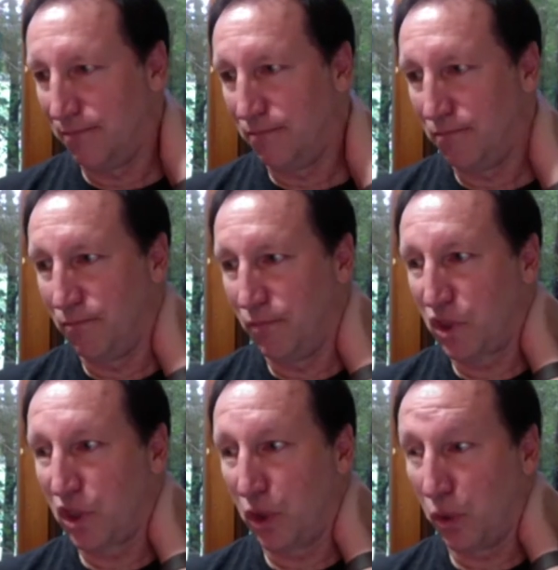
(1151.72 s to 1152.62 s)

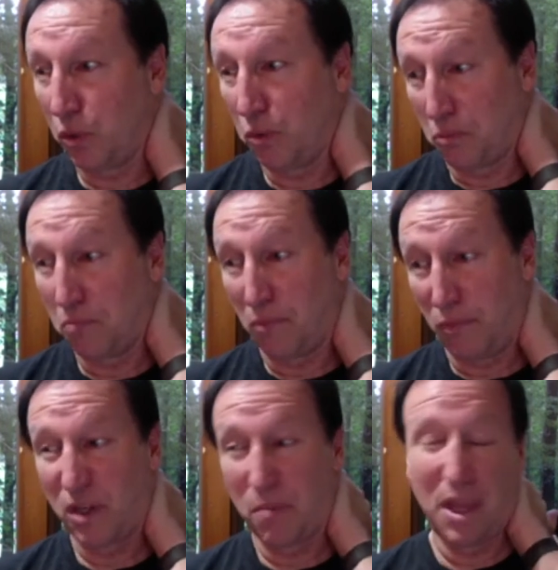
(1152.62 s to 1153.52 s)
So
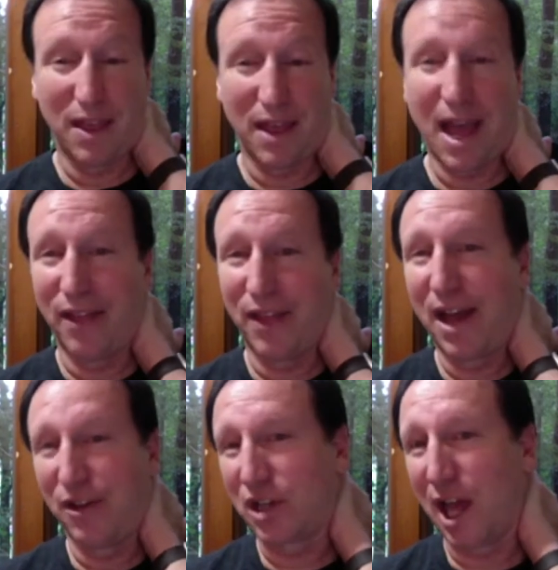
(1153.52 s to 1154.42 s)
to me, that
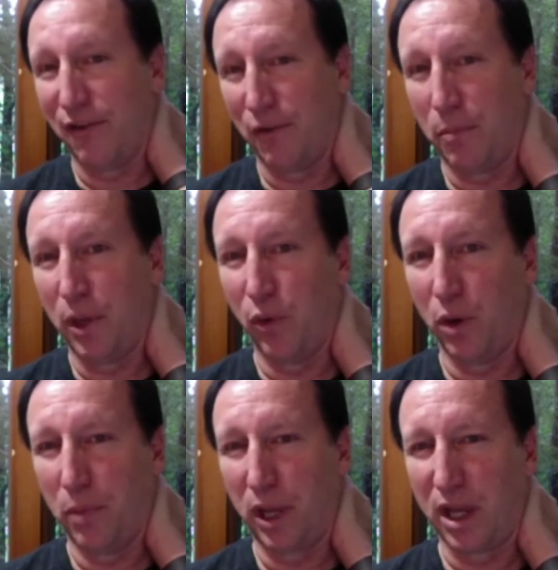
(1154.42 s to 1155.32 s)
was kind of a big one
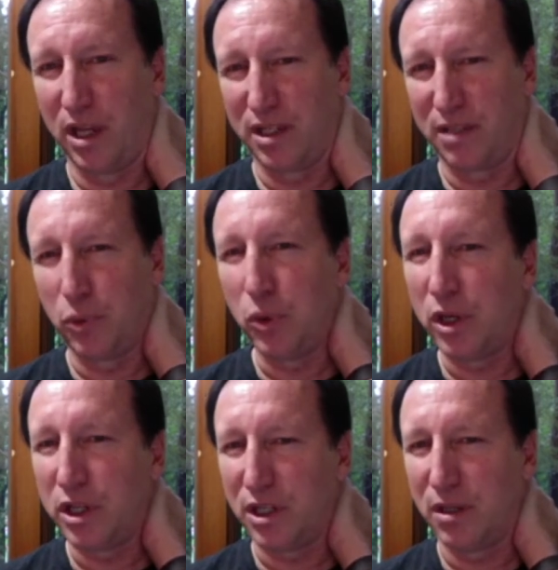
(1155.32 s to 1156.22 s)
because
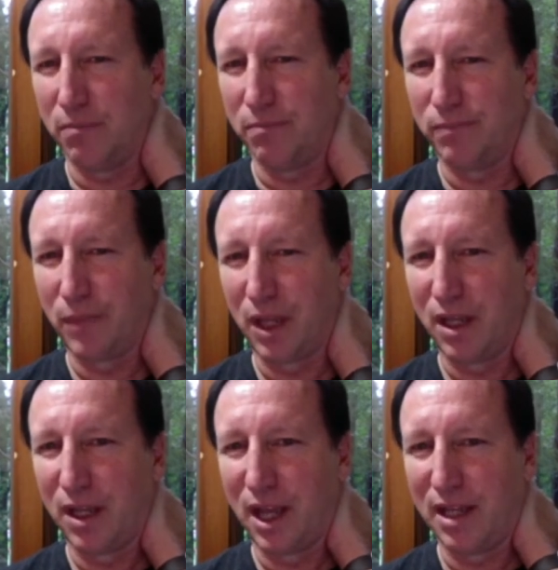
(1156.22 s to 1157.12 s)
Buddhism
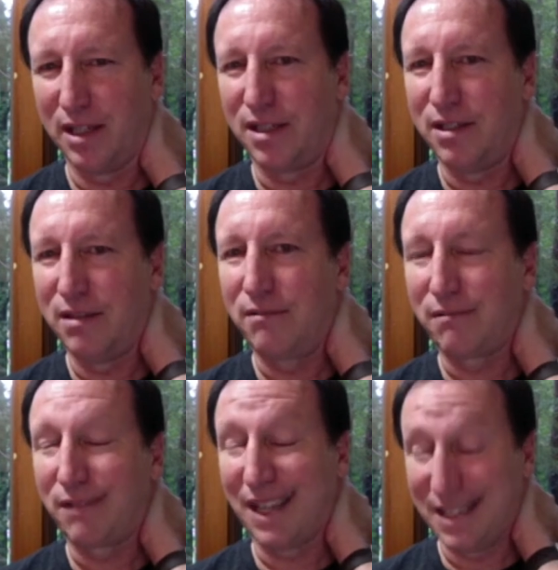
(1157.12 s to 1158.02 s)
had
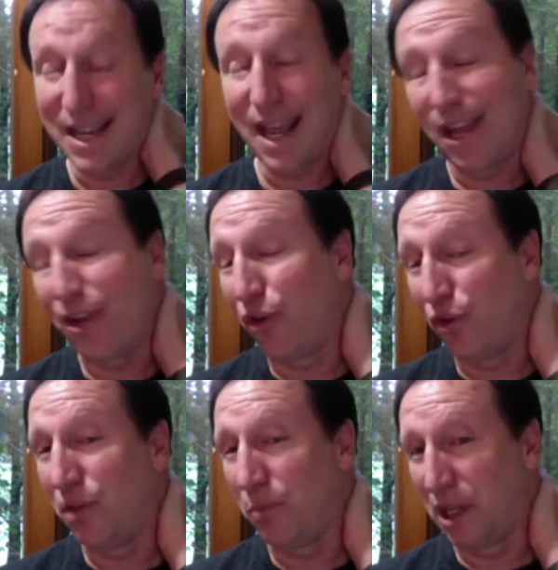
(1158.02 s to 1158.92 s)
continued
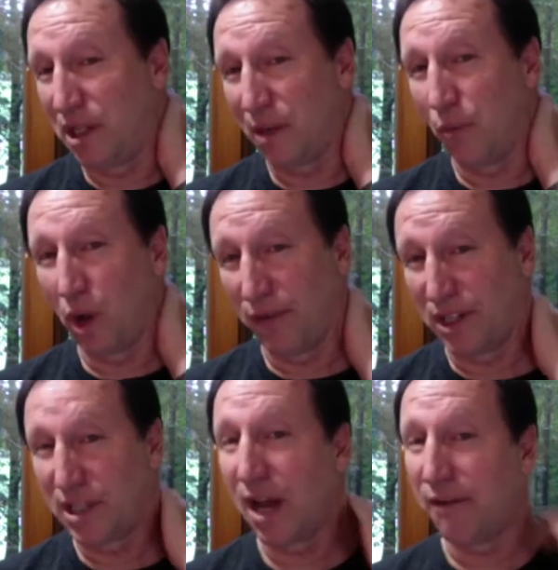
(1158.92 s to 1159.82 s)
to be somewhat of a
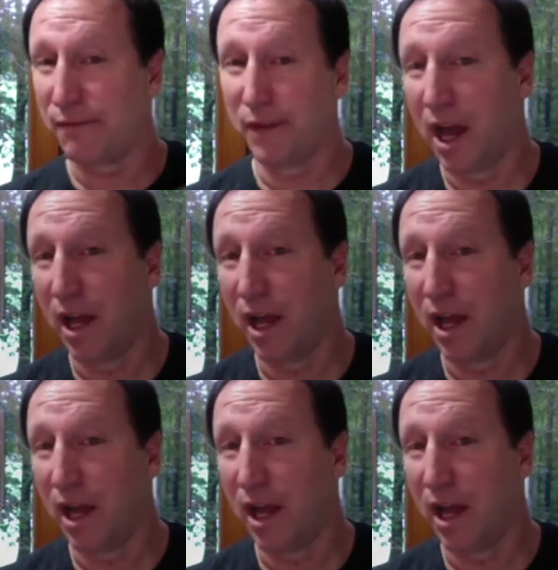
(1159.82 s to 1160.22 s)
tough nut.